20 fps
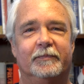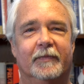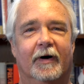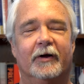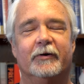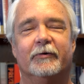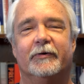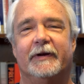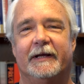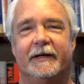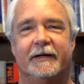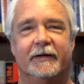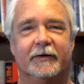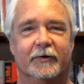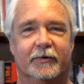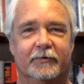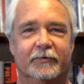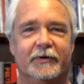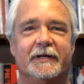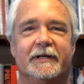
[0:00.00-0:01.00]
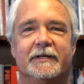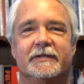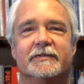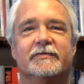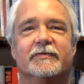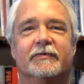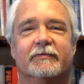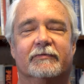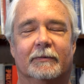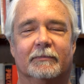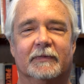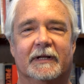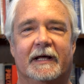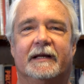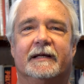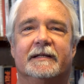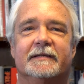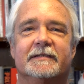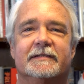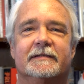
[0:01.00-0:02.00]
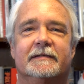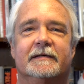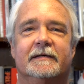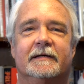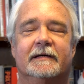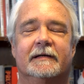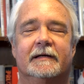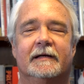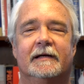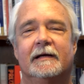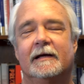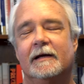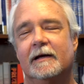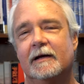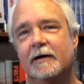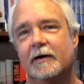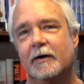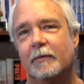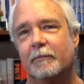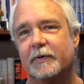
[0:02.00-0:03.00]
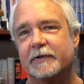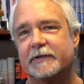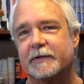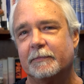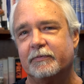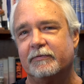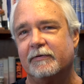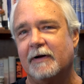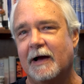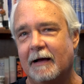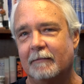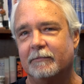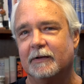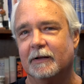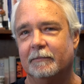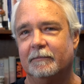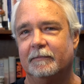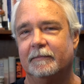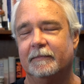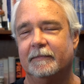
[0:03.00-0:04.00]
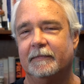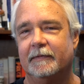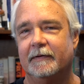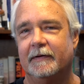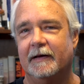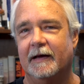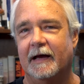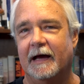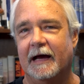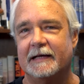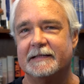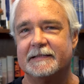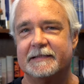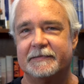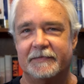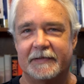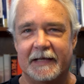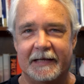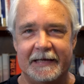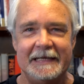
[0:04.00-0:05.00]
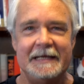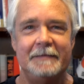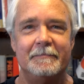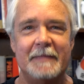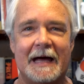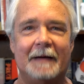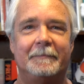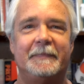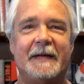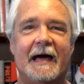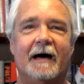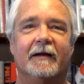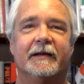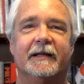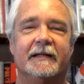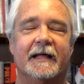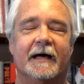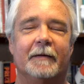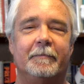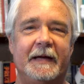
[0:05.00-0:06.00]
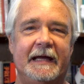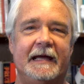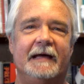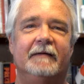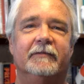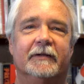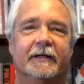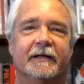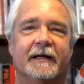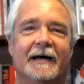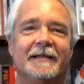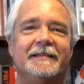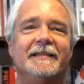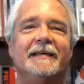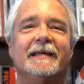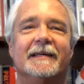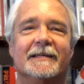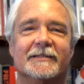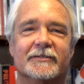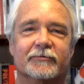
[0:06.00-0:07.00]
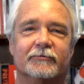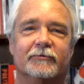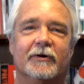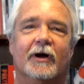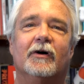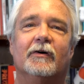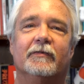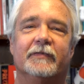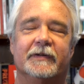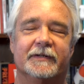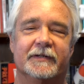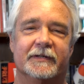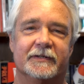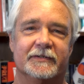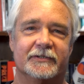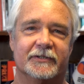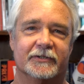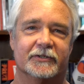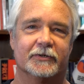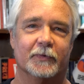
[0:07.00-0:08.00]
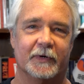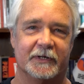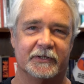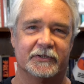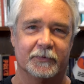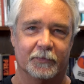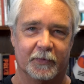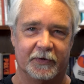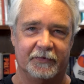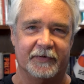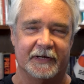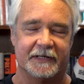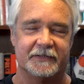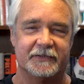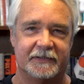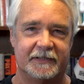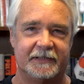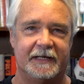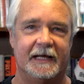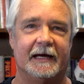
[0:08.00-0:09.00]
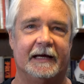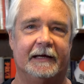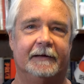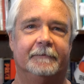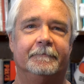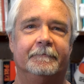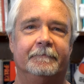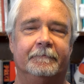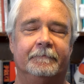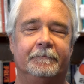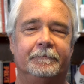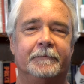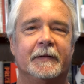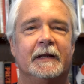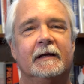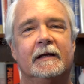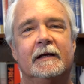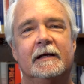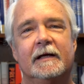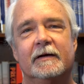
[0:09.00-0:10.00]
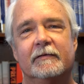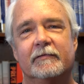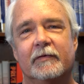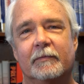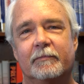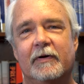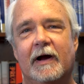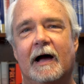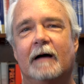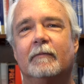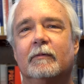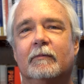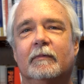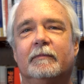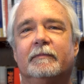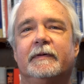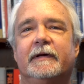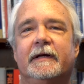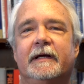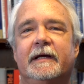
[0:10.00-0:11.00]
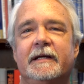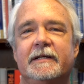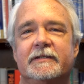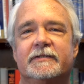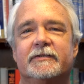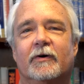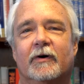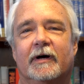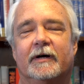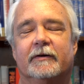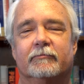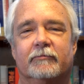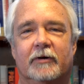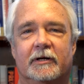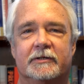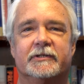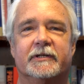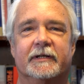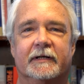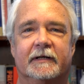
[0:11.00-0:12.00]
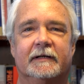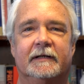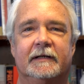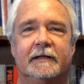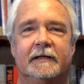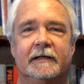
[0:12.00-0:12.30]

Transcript: 180 degrees from Lenin's. But the problem that he mapped out in that pamphlet, I think, is relevant to the situation we face today. The problem he saw in Russia